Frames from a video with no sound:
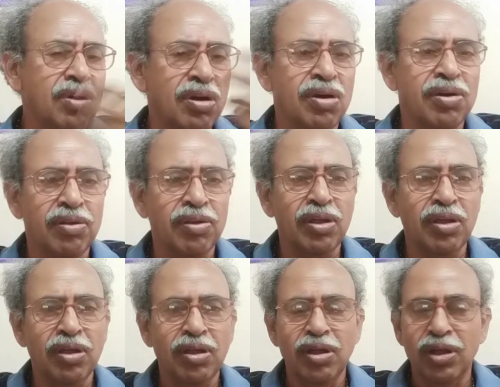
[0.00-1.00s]
or
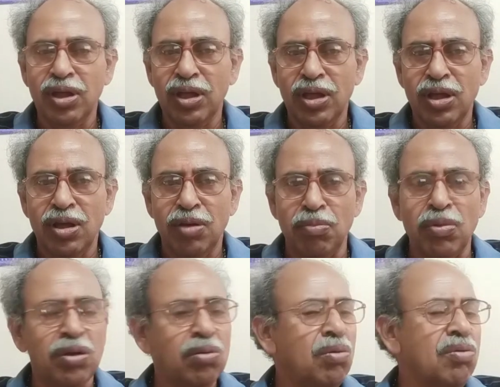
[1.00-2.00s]
the
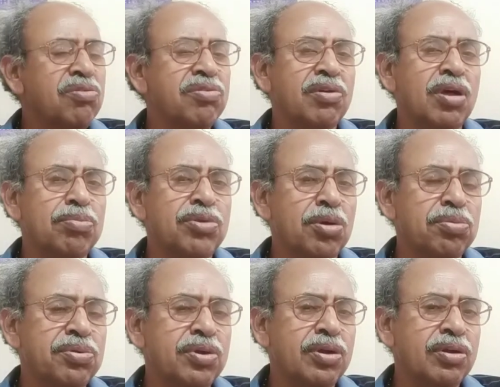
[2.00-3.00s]
molecules
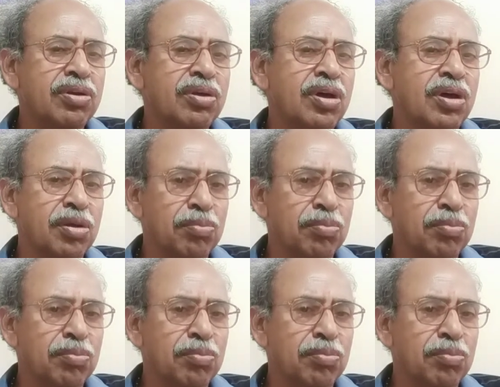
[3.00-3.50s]
absorption or